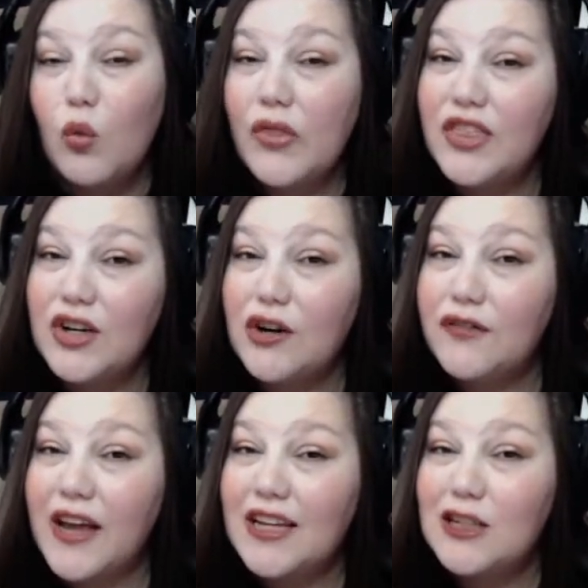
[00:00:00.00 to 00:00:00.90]
with the
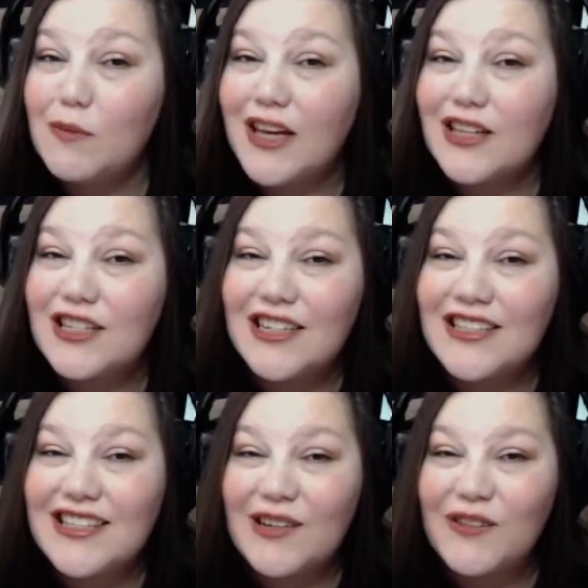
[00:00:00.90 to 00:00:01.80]
notification bell so you
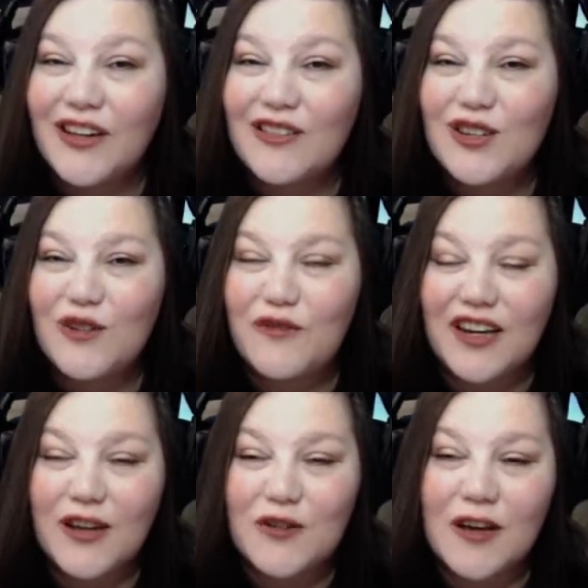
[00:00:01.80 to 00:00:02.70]
can see when all the new
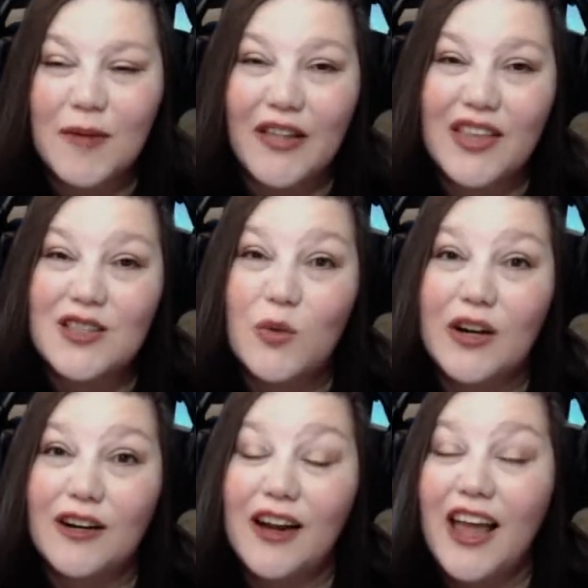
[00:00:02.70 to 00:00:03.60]
videos come out. That's
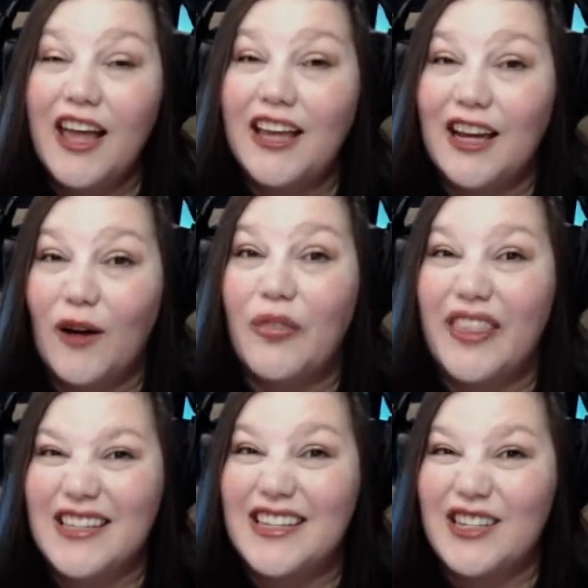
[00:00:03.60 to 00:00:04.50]
where, you know,
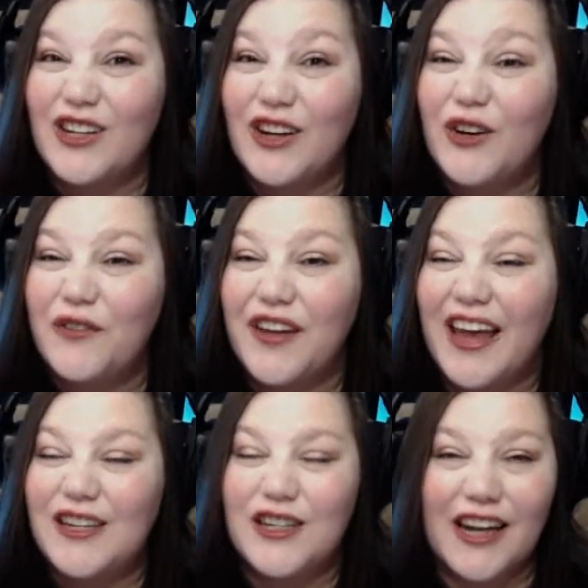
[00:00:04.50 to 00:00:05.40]
they send you a
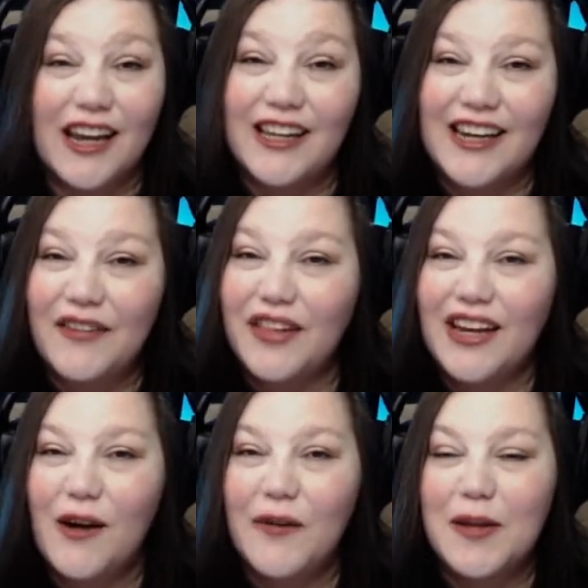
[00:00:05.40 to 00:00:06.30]
notification. And you
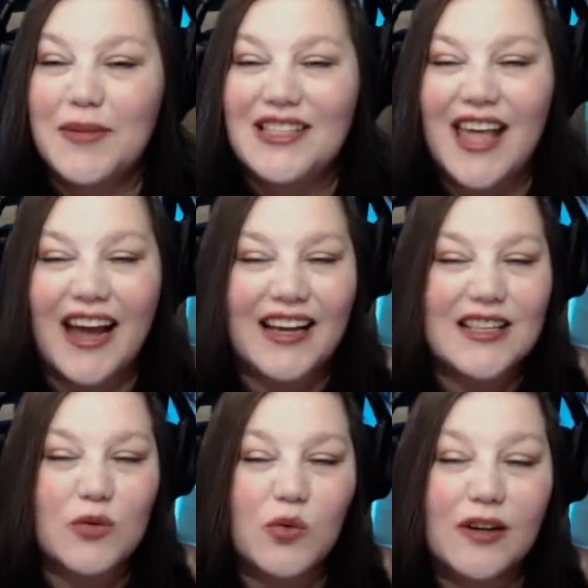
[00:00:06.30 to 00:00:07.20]
definitely don't want to miss that
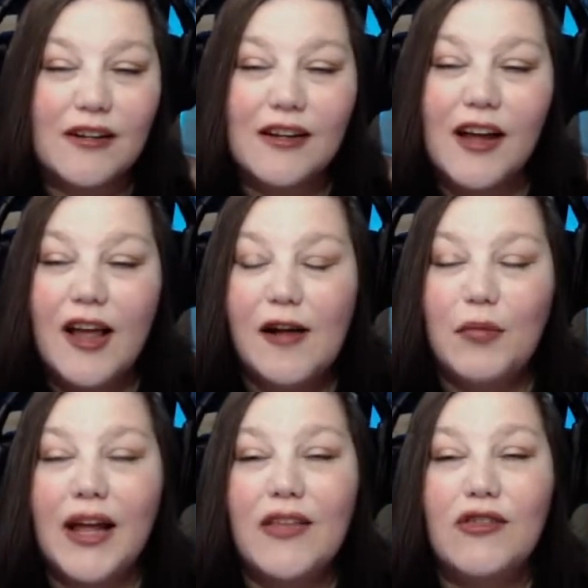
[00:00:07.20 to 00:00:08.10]
because we're
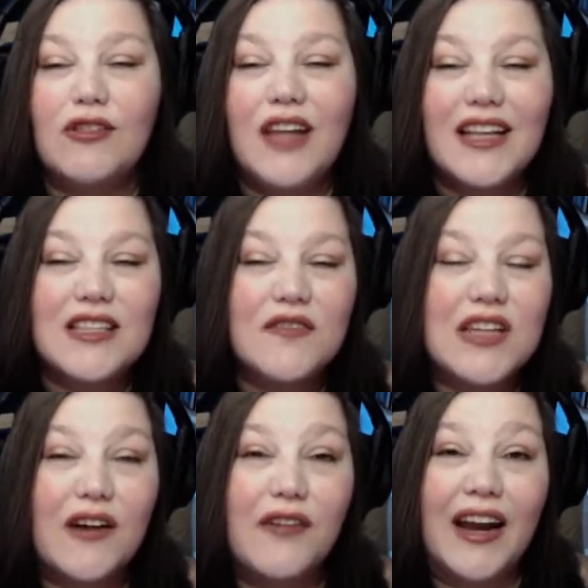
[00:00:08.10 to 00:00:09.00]
playing through lots of
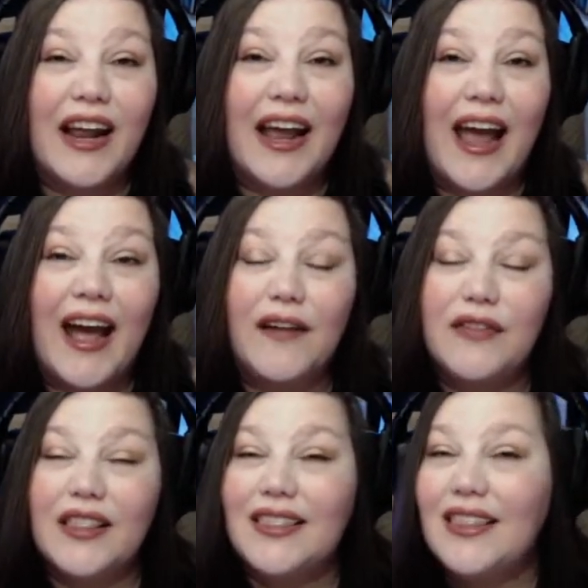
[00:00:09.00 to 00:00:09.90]
stuff and I have
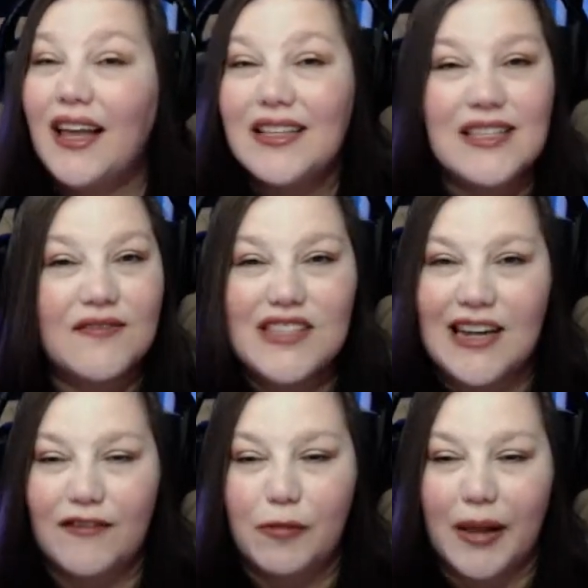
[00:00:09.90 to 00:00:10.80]
lots of
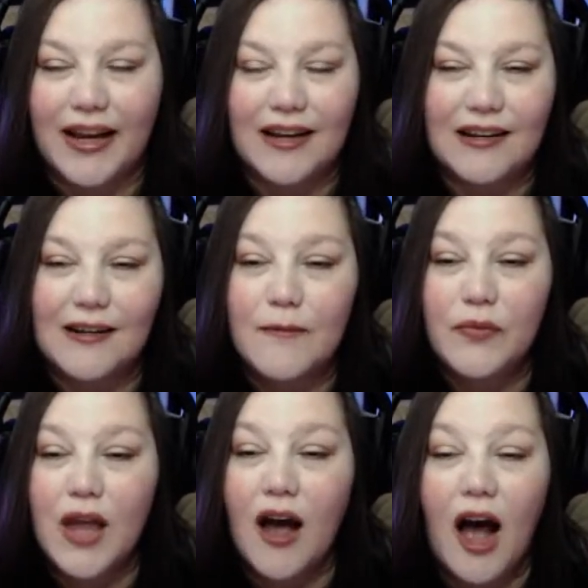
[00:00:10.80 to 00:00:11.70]
stuff planned.
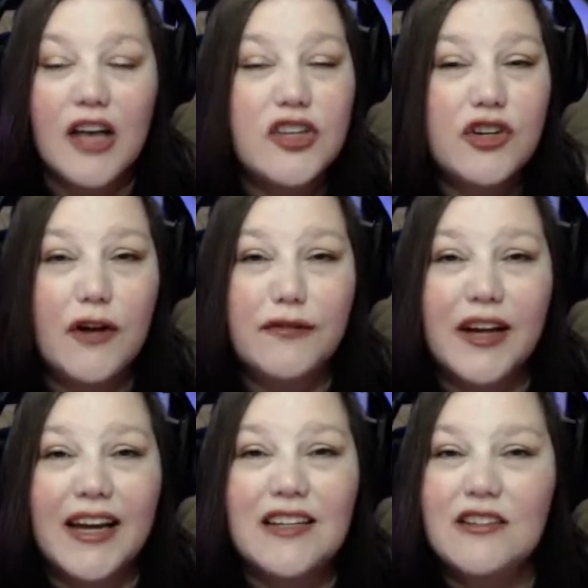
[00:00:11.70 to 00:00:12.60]
Also, don't
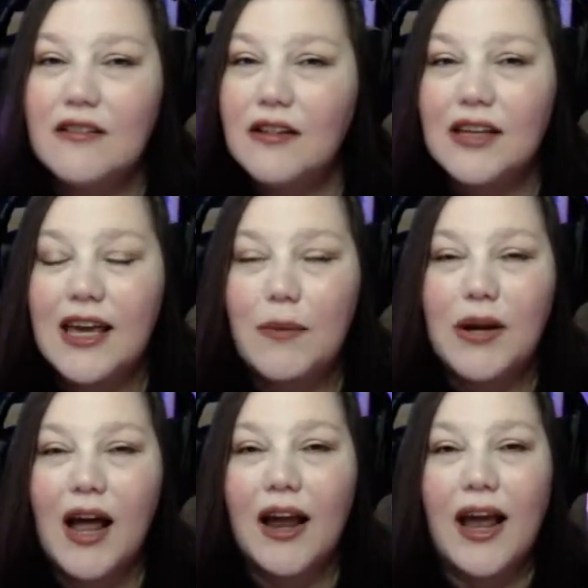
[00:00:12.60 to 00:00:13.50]
forget, keep
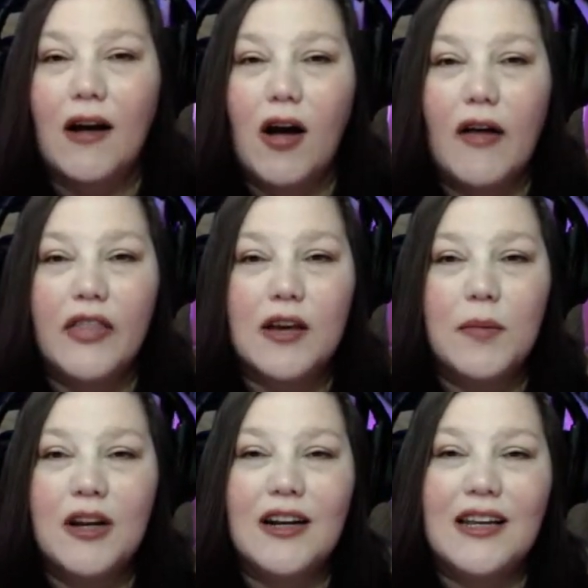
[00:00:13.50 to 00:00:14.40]
an eye out on the
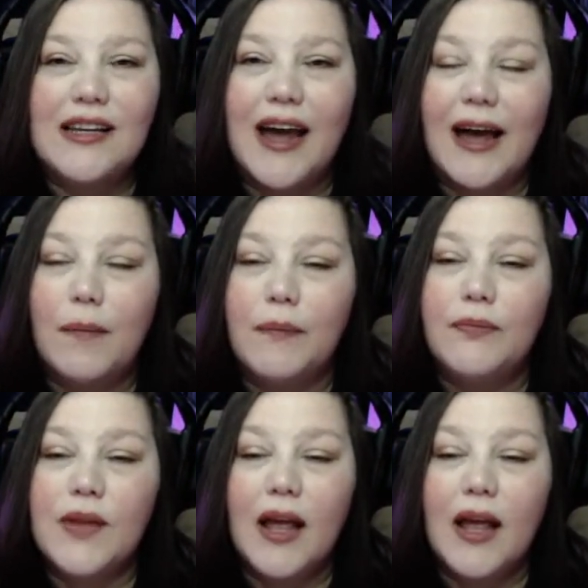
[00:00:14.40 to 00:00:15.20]
community tab.